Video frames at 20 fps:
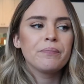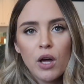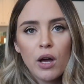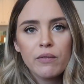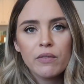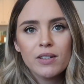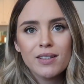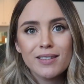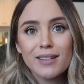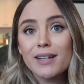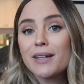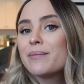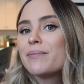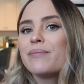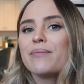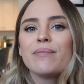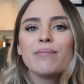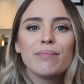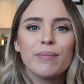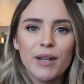Obviously
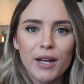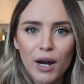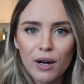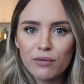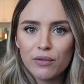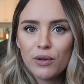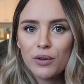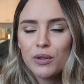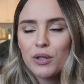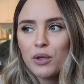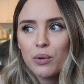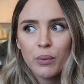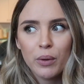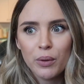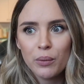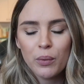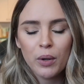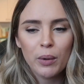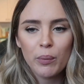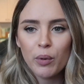be careful you
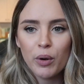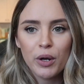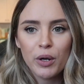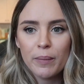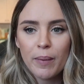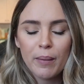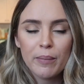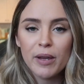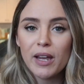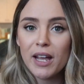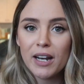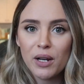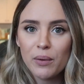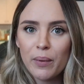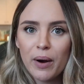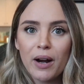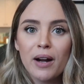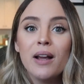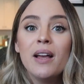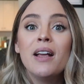wouldn't want to put your baby
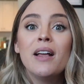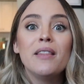anywhere